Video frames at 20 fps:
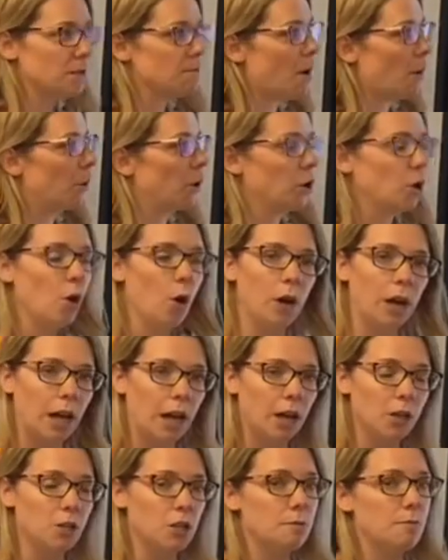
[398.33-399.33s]
you might want to
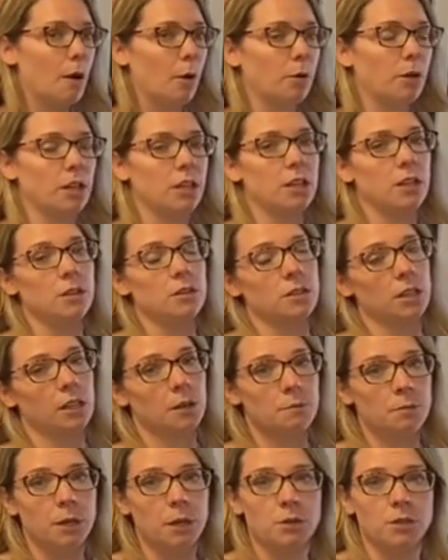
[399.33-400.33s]
collage, you might want to use the
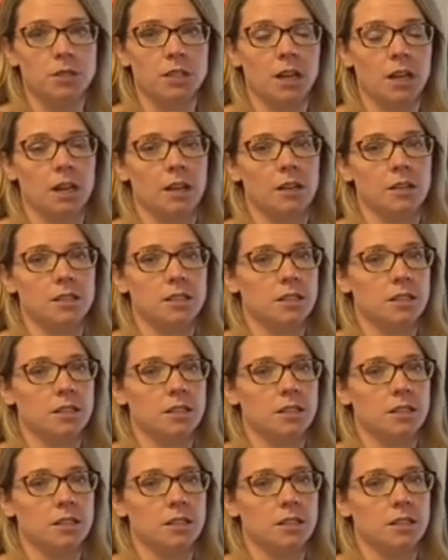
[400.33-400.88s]
computer